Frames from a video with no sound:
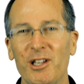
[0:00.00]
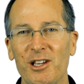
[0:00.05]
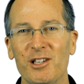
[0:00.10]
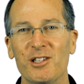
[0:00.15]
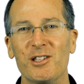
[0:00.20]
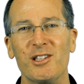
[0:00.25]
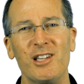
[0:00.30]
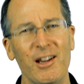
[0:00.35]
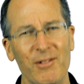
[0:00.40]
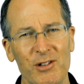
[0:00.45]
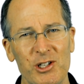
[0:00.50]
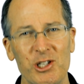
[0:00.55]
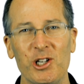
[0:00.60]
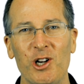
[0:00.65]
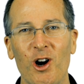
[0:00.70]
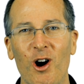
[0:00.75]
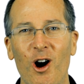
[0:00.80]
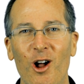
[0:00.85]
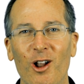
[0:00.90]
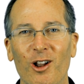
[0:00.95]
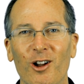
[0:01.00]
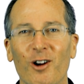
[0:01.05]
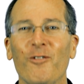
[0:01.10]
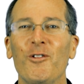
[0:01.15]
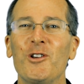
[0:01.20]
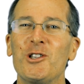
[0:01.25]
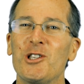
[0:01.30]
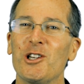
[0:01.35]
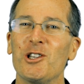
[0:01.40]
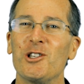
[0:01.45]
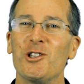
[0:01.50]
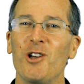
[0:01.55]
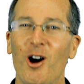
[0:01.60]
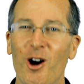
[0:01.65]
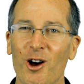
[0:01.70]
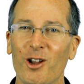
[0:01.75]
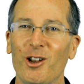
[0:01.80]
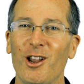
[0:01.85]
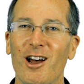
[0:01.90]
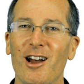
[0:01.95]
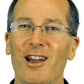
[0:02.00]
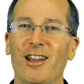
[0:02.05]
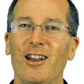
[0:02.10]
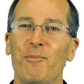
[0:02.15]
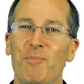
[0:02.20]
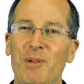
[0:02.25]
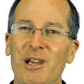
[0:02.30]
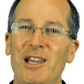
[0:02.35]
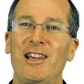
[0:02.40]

please give us a call or visit us online at